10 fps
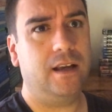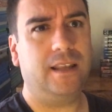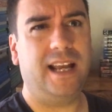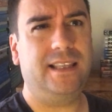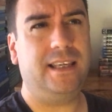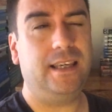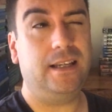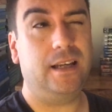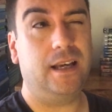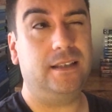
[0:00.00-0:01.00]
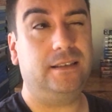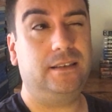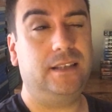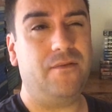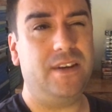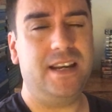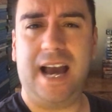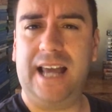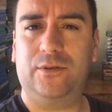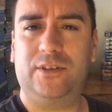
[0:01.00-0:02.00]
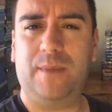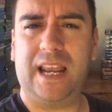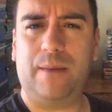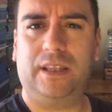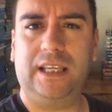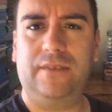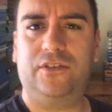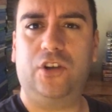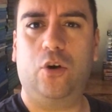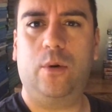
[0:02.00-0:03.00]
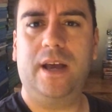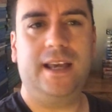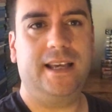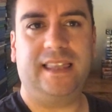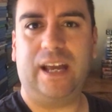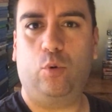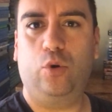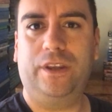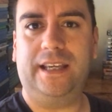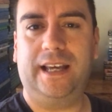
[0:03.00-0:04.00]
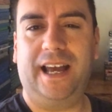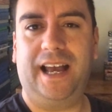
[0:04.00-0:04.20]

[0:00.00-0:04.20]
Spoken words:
1979 this was made, I believe. So, get that really,